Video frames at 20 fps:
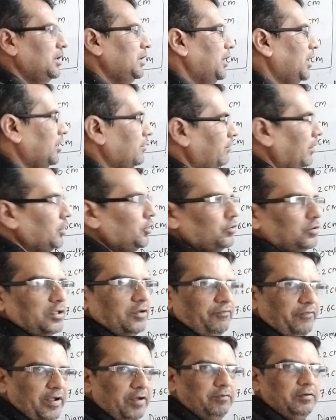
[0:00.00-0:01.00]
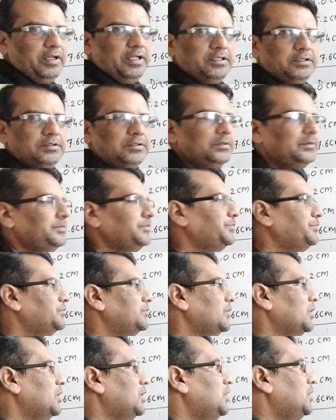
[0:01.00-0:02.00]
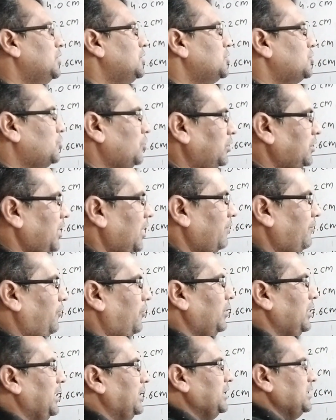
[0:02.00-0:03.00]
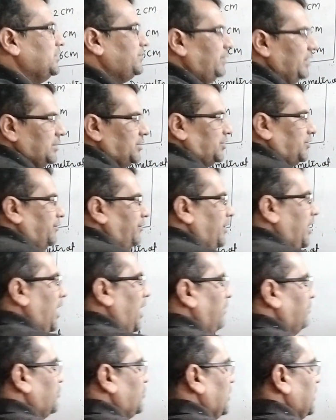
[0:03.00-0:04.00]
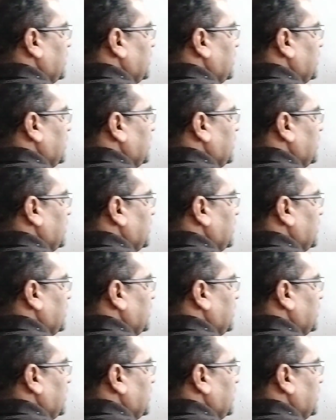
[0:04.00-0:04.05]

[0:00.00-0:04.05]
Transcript: equal to the wavelength. So therefore, let us first we have to